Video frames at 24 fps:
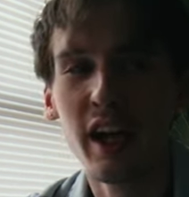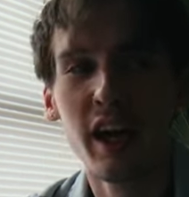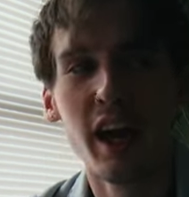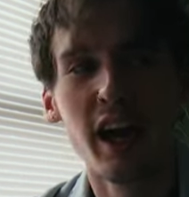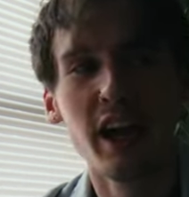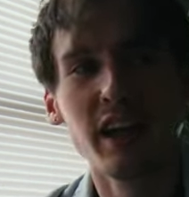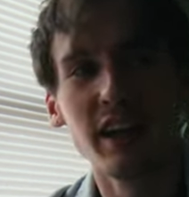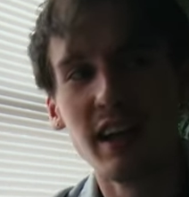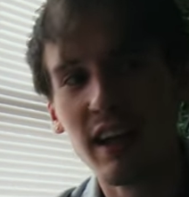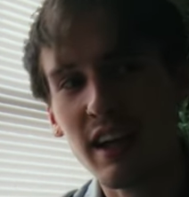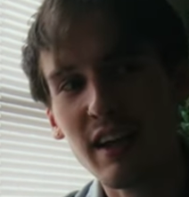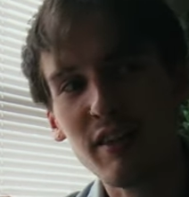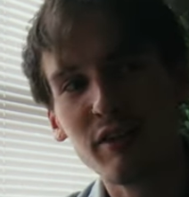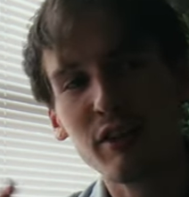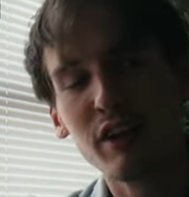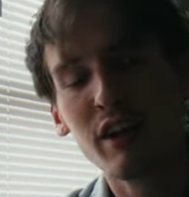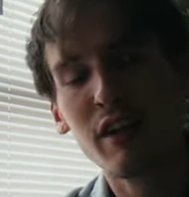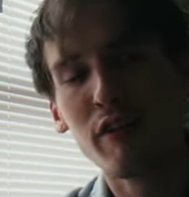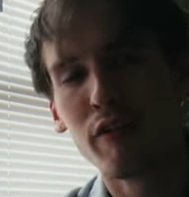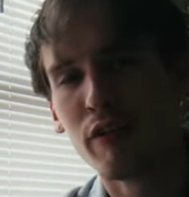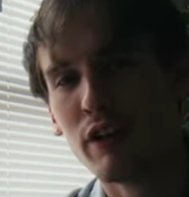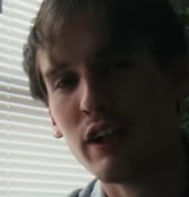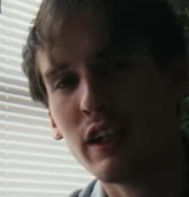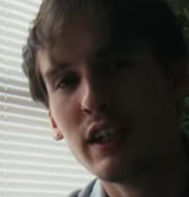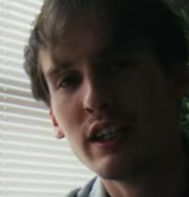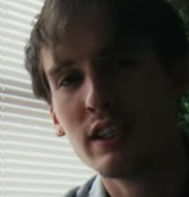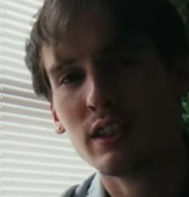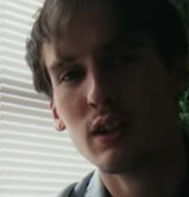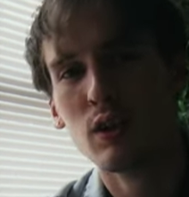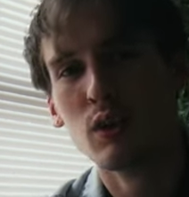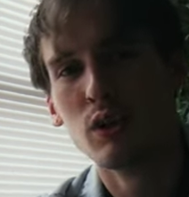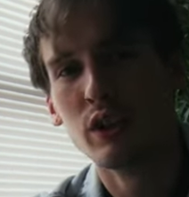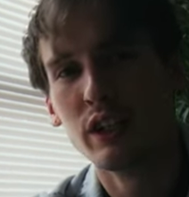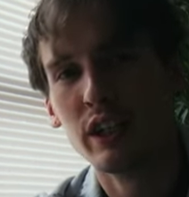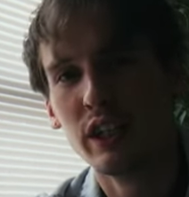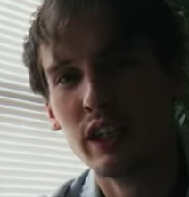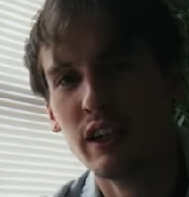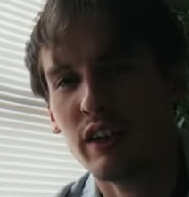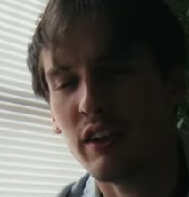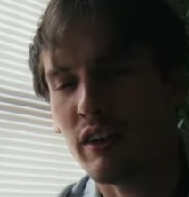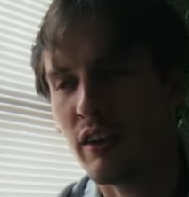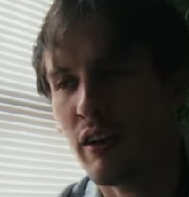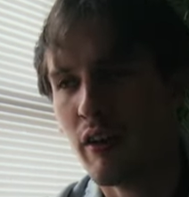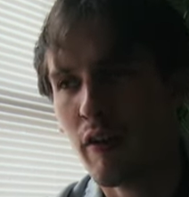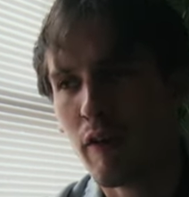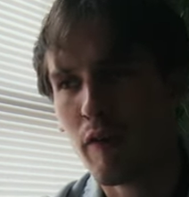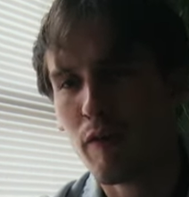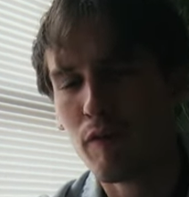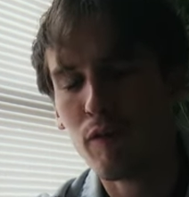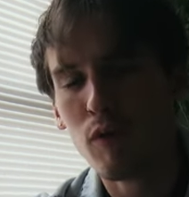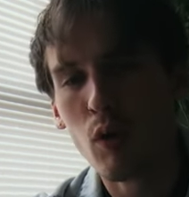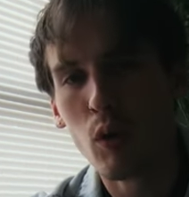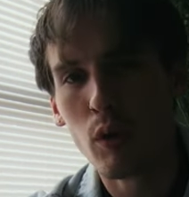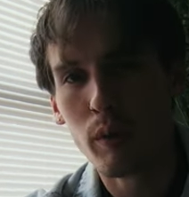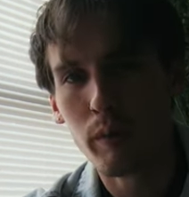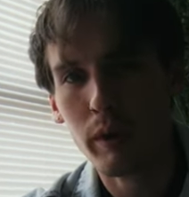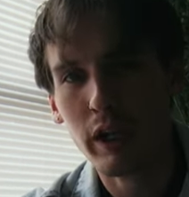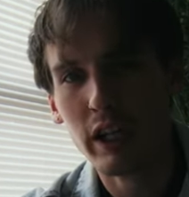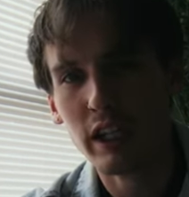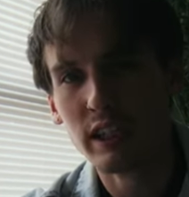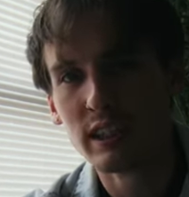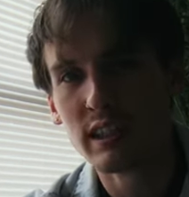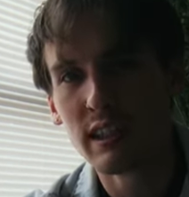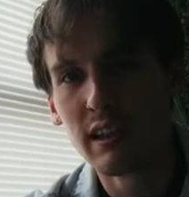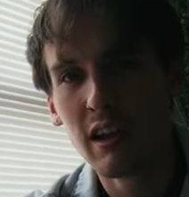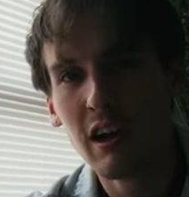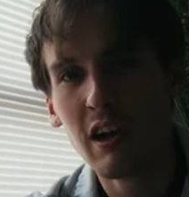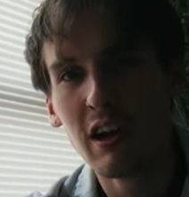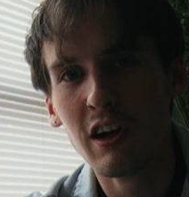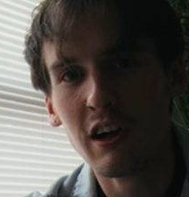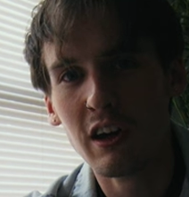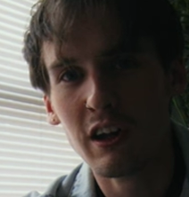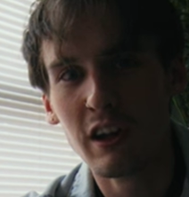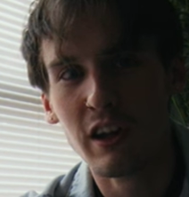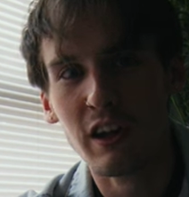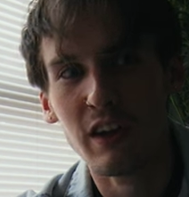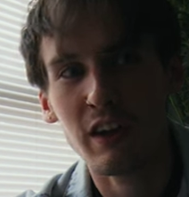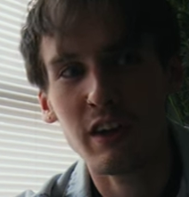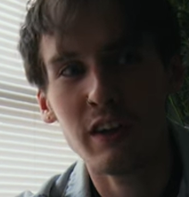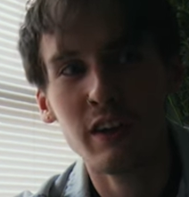And even if it is only 4 minutes long,